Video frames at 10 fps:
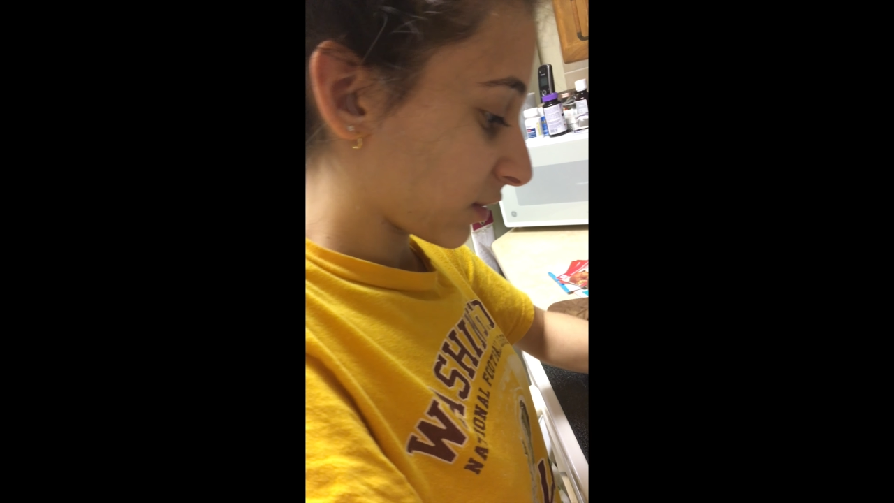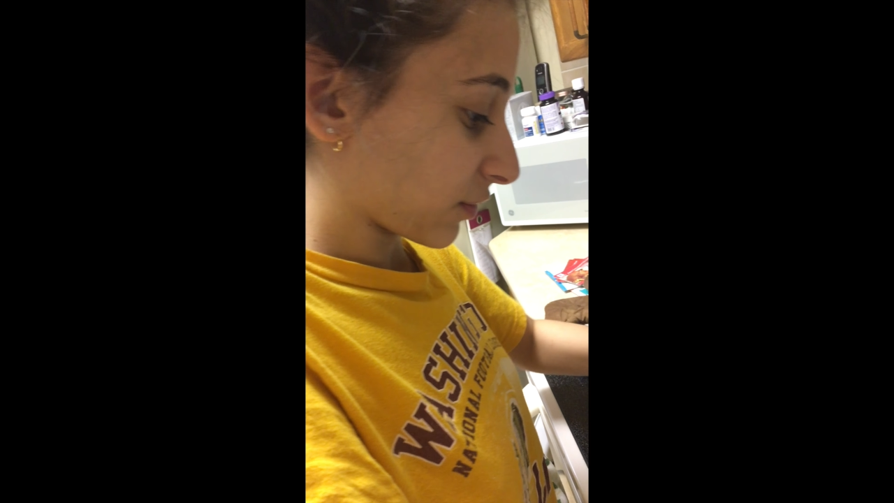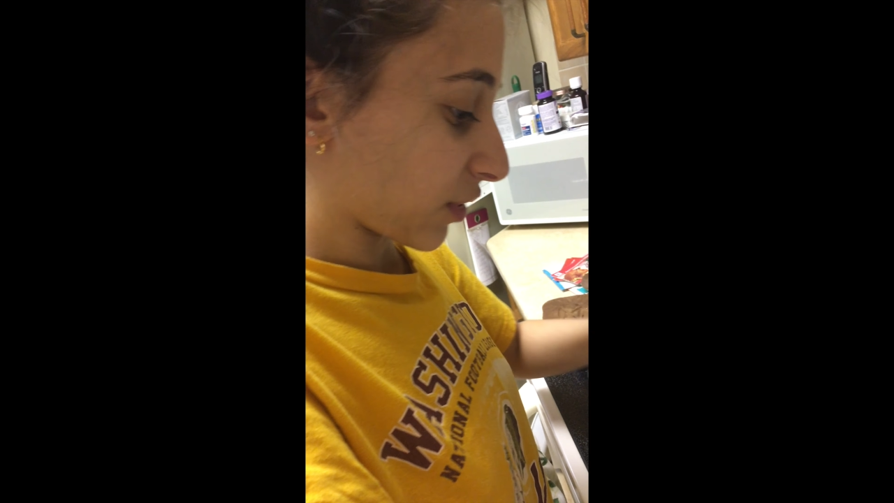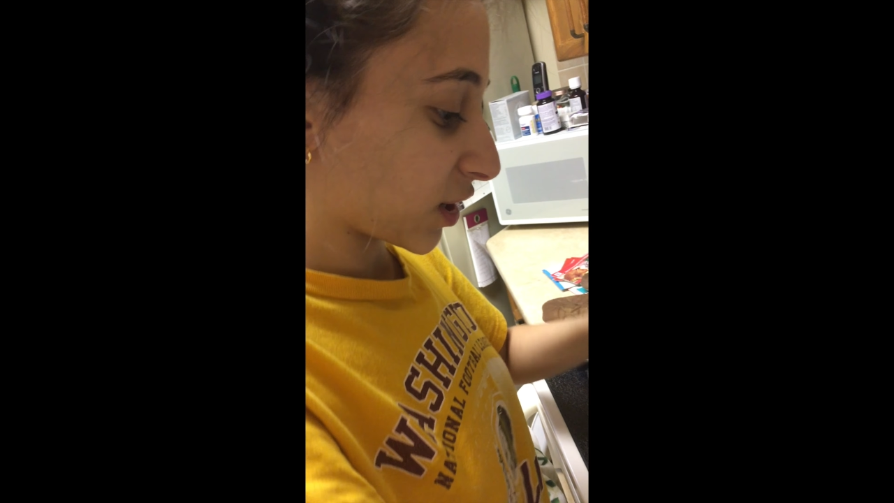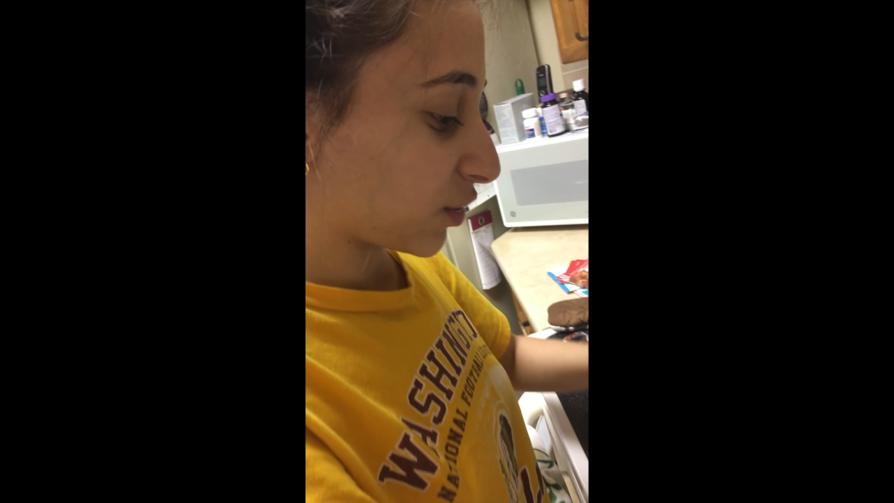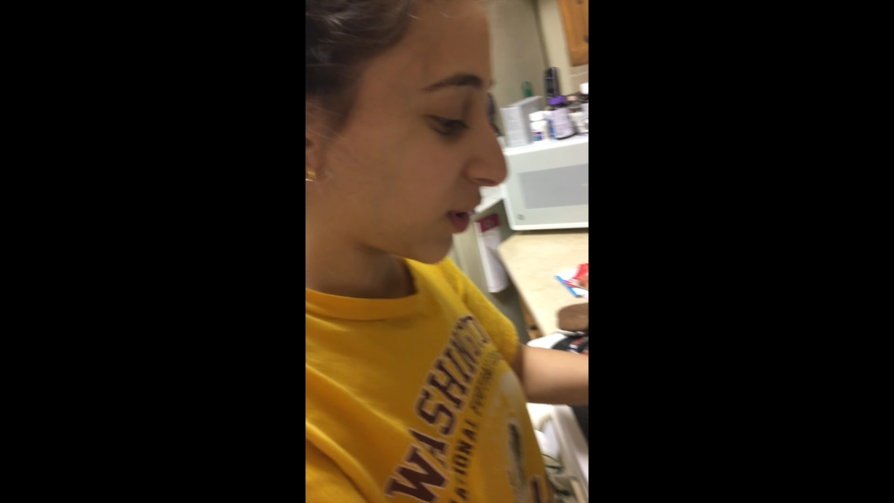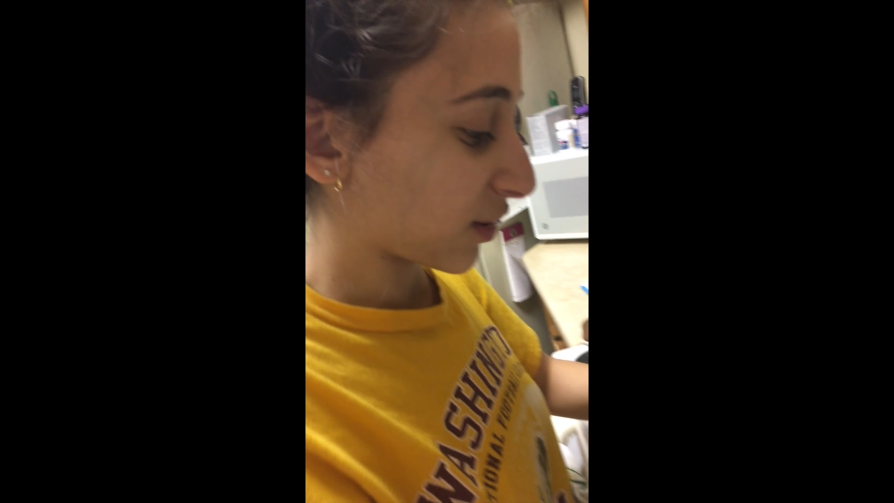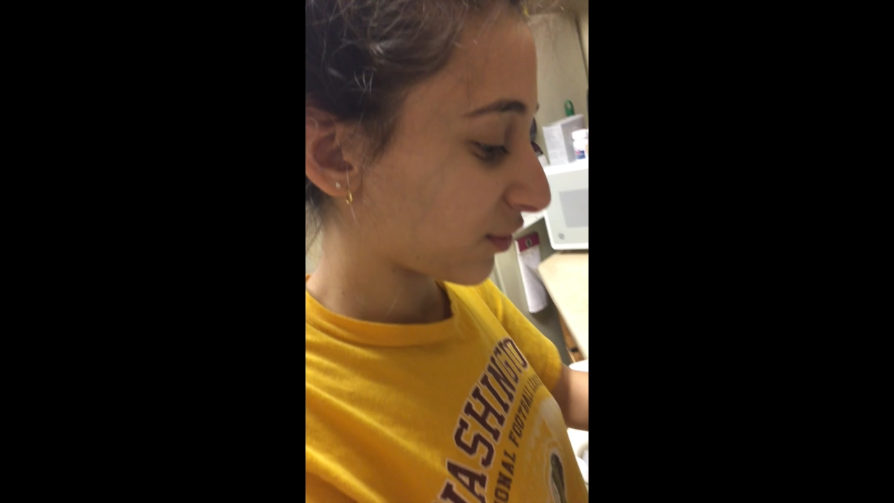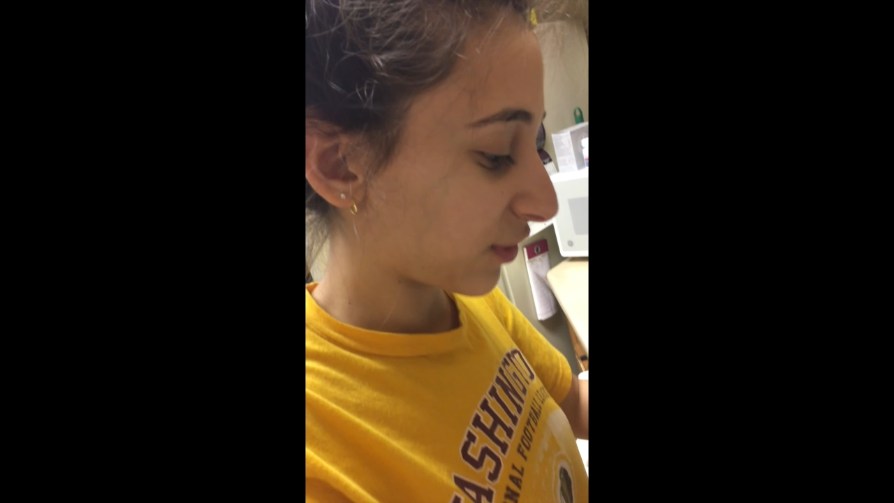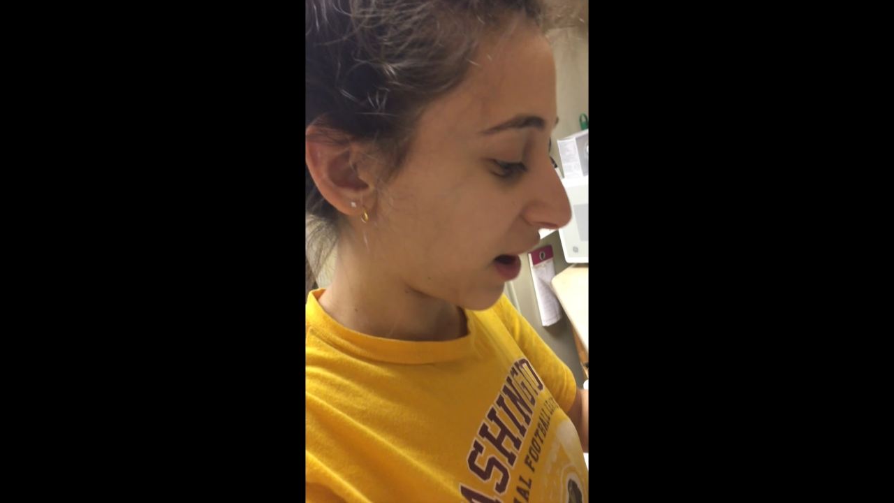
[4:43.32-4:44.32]
One, you got
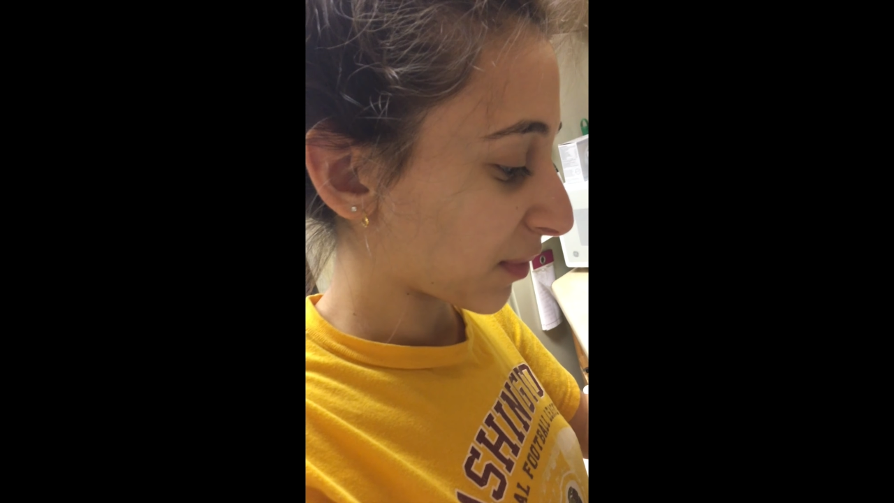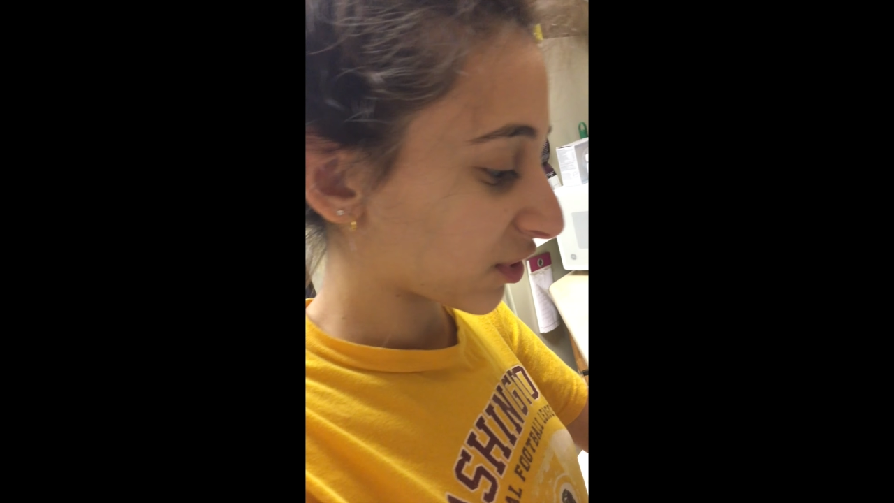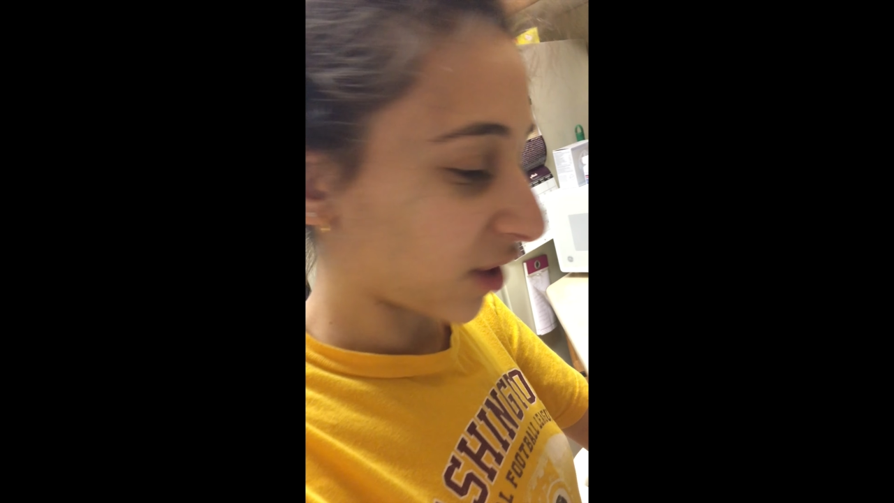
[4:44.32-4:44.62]
famous